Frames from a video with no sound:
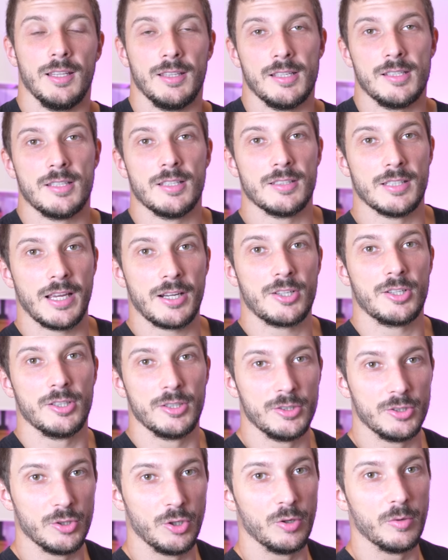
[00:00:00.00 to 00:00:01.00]
And this is actually
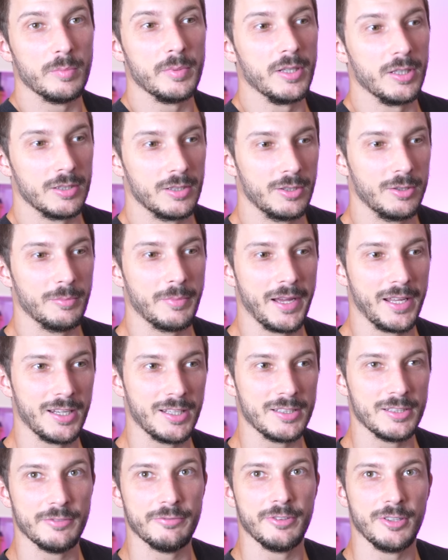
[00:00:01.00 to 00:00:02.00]
dope that
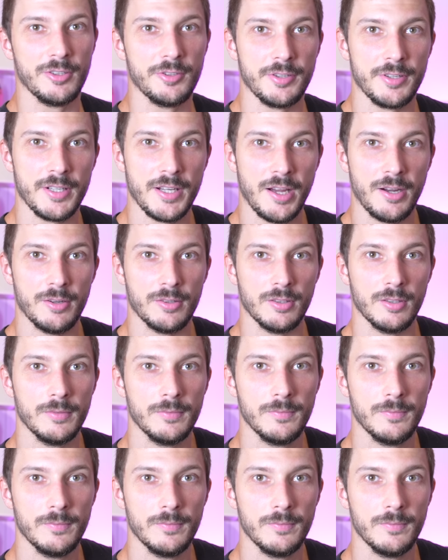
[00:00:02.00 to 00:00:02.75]
humanity figured it out.